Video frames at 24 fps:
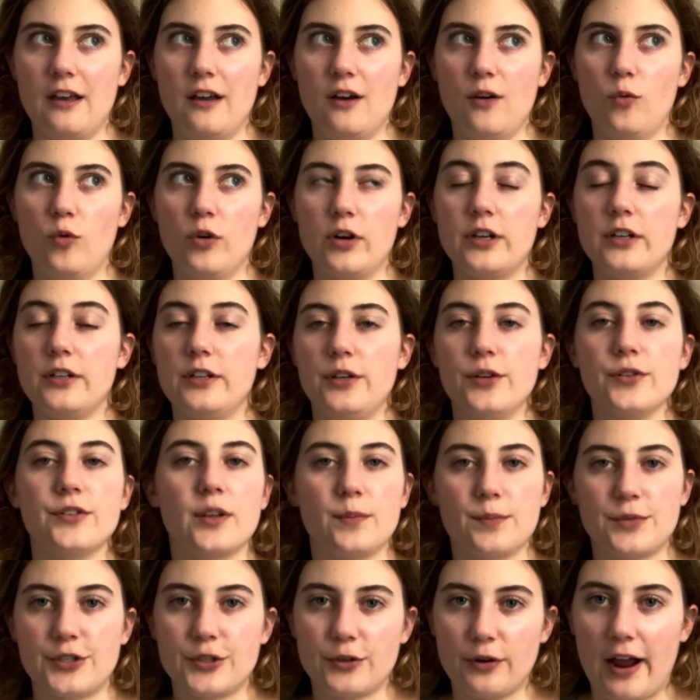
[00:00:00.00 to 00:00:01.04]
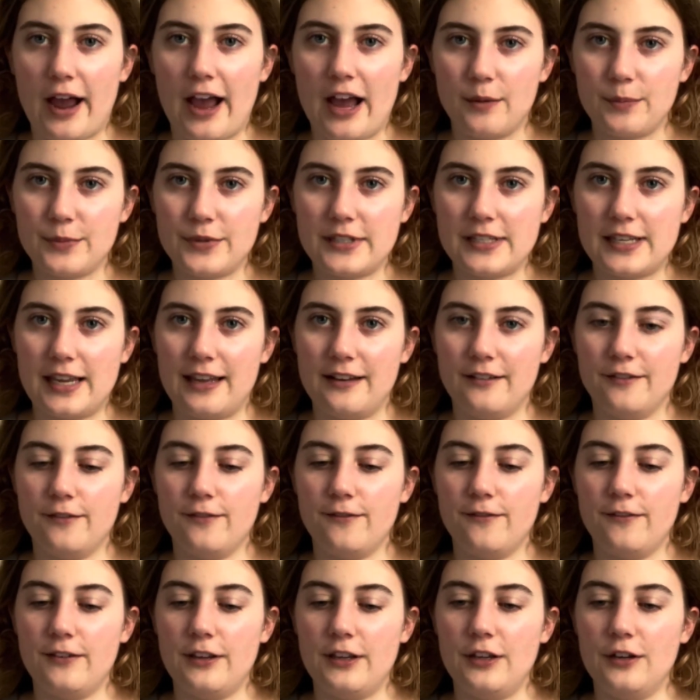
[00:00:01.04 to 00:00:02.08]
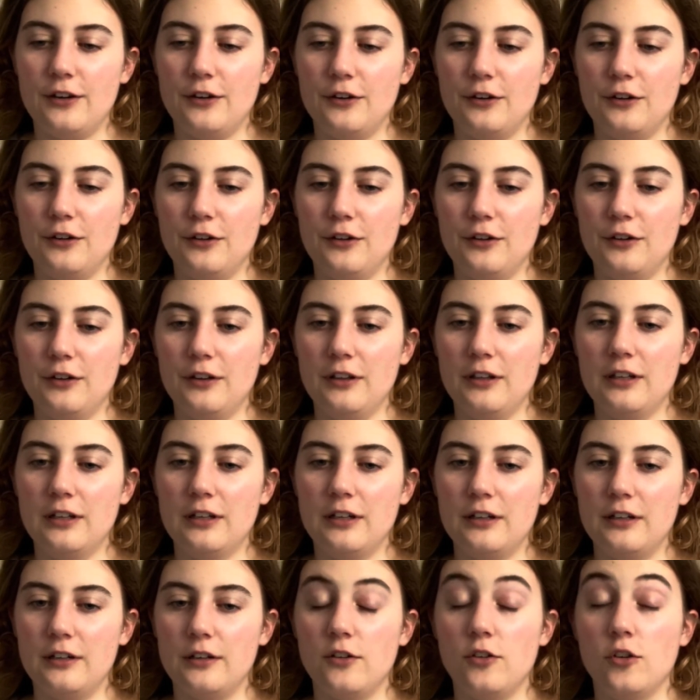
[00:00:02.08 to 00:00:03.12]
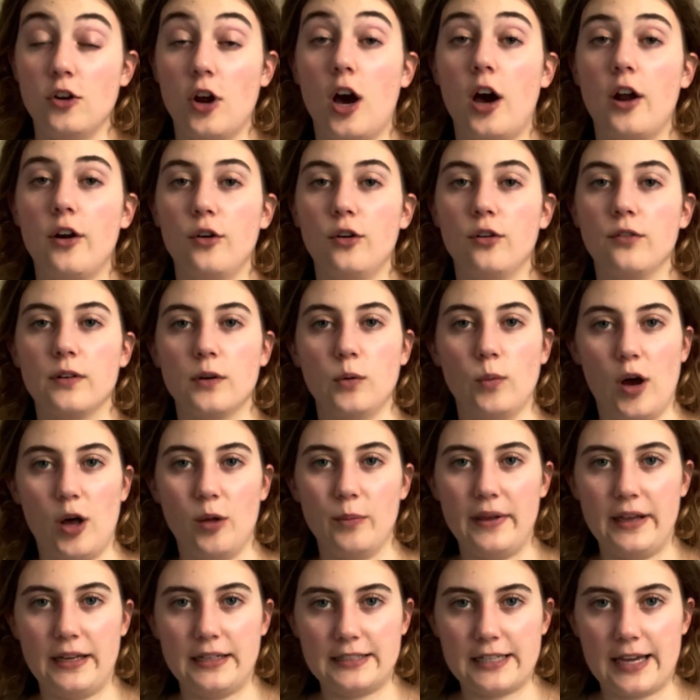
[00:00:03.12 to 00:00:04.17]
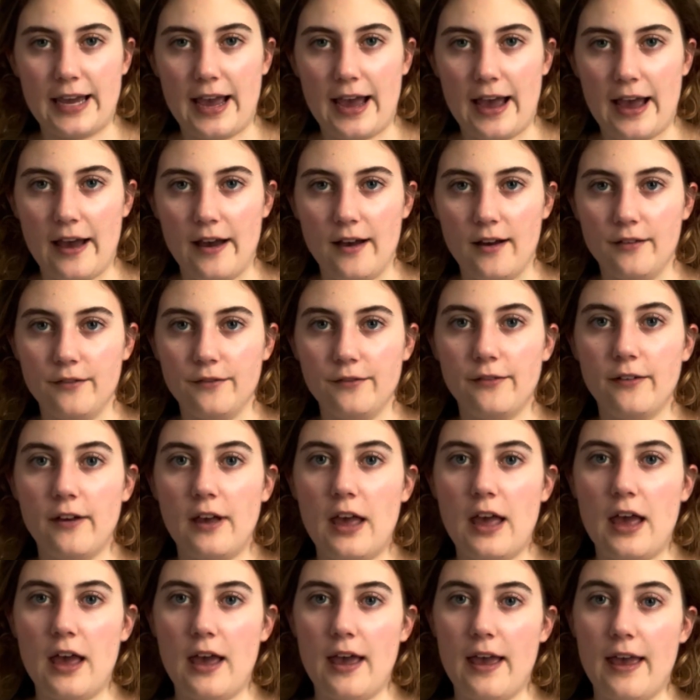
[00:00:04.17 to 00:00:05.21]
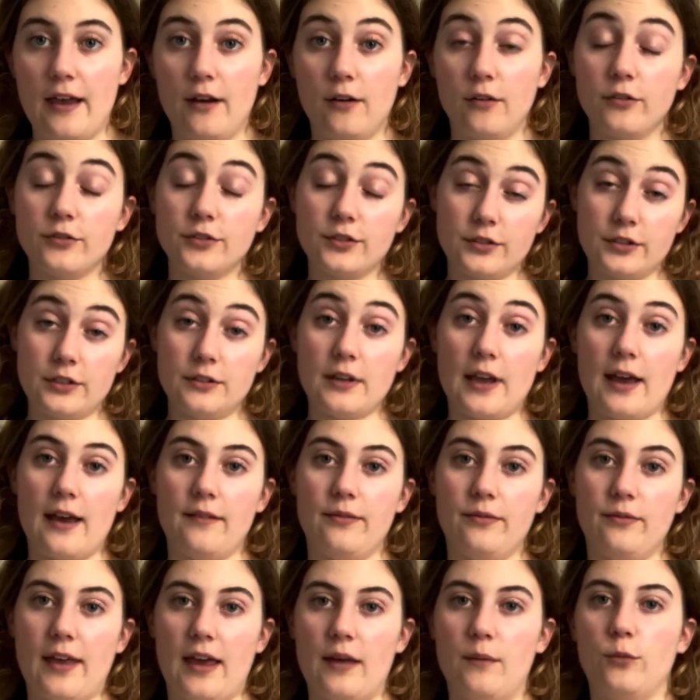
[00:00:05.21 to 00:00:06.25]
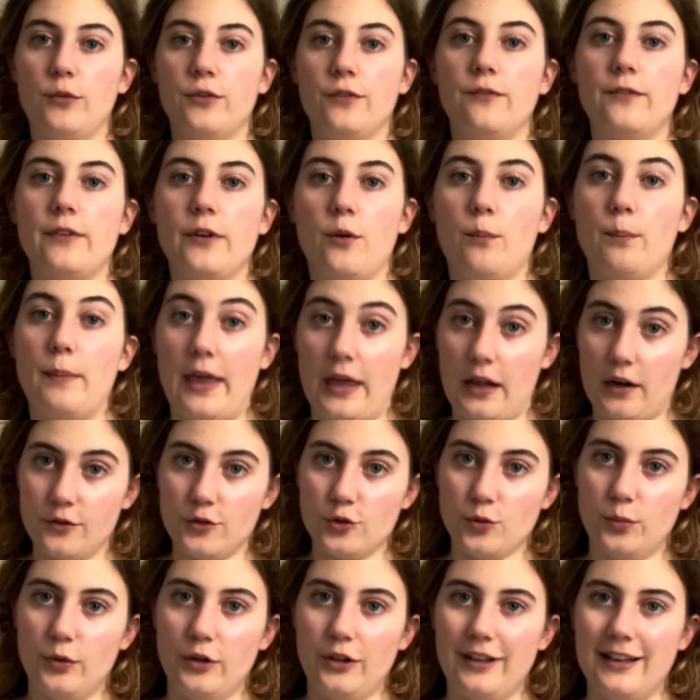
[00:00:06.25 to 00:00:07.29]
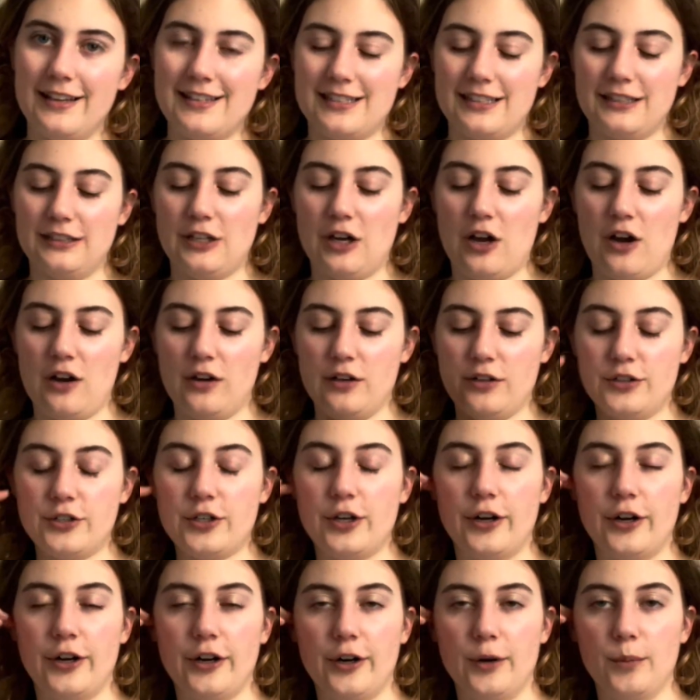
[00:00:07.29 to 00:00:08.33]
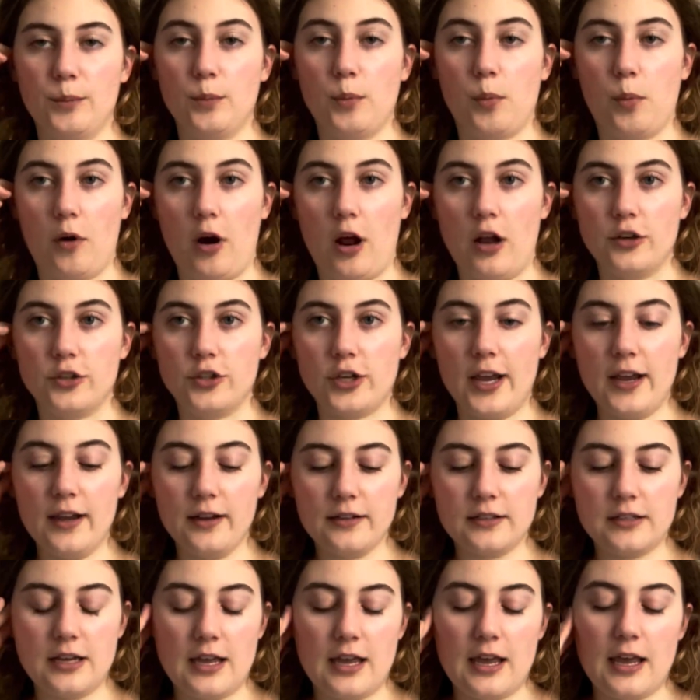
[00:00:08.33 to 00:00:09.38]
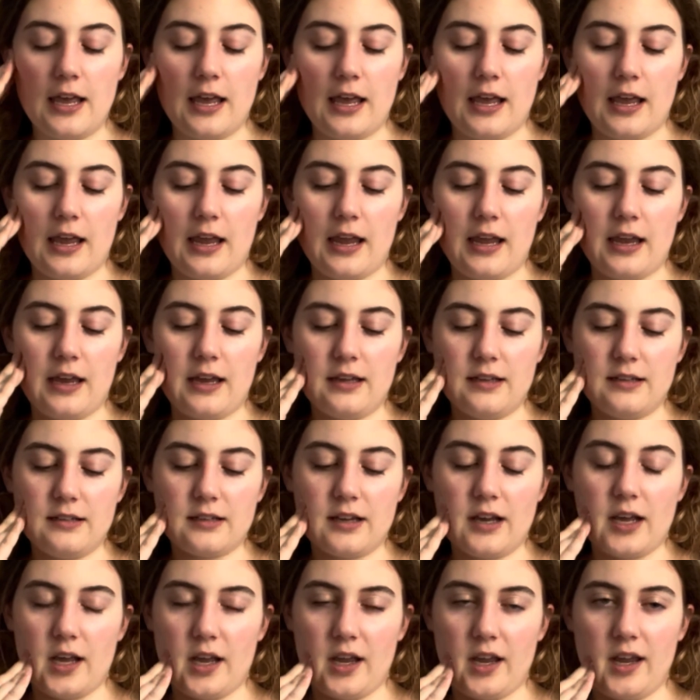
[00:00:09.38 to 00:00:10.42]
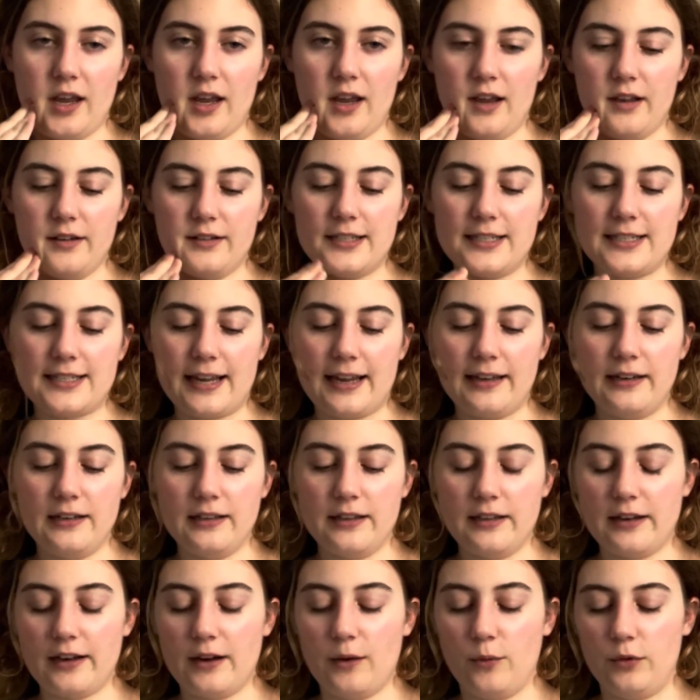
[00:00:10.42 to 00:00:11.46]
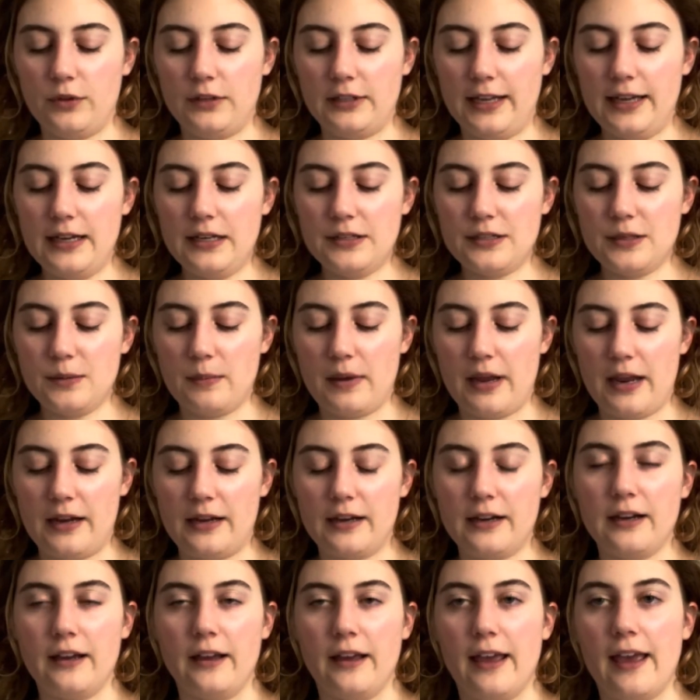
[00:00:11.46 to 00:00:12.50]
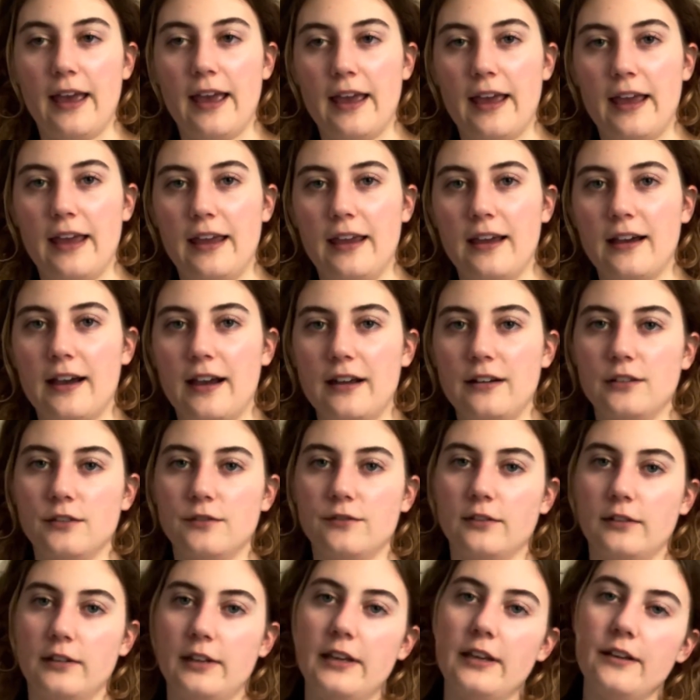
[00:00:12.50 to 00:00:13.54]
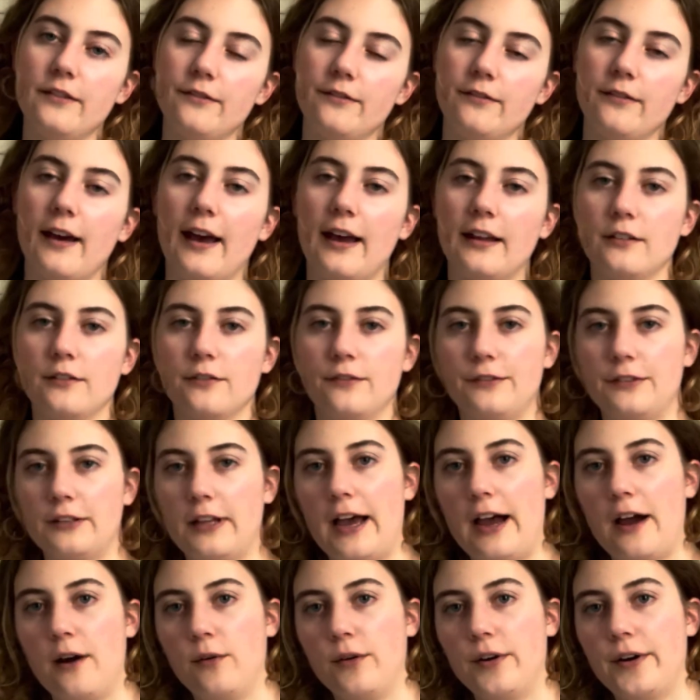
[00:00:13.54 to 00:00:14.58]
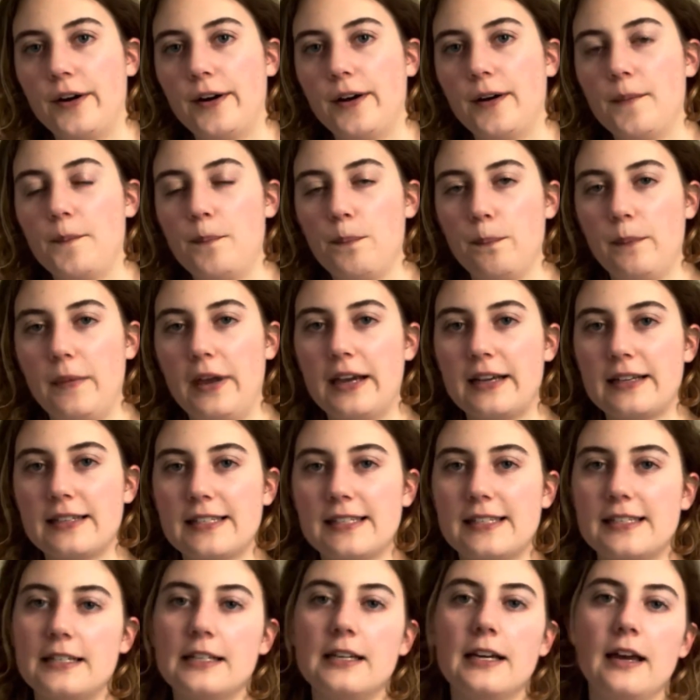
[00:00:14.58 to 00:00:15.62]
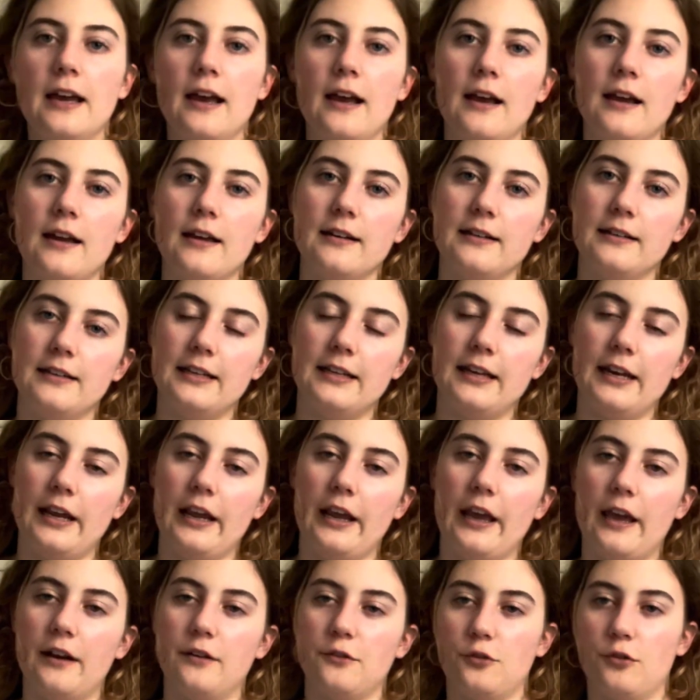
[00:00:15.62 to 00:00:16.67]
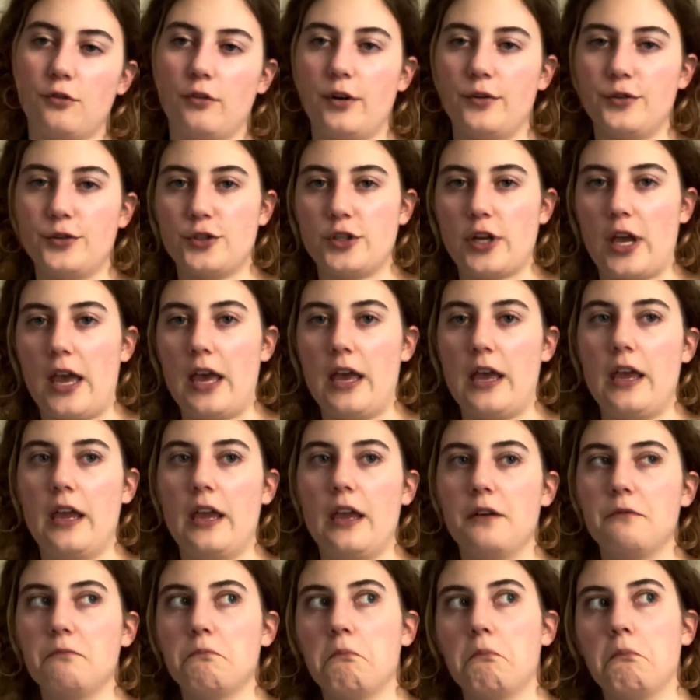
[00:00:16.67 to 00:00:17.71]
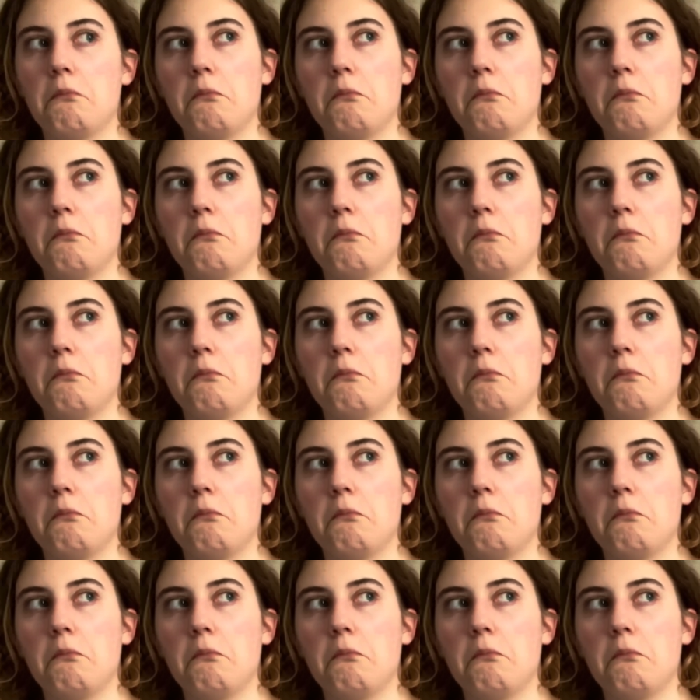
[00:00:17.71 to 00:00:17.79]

what could use up scraps and feel not overwhelming to have, and would feel manageable as a long-term project. And I decided that I would like to make a kind of leaf and flower mixed knitting and crochet